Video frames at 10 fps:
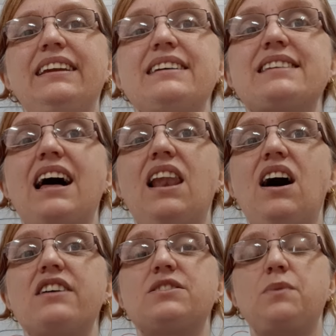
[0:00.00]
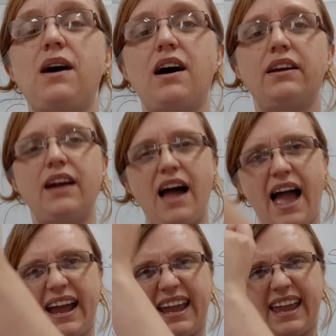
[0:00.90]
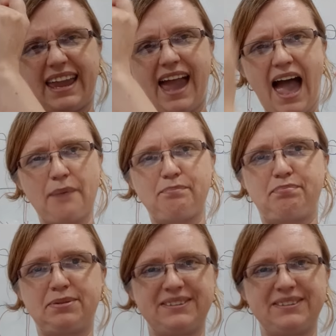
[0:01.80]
here's our last one, cap.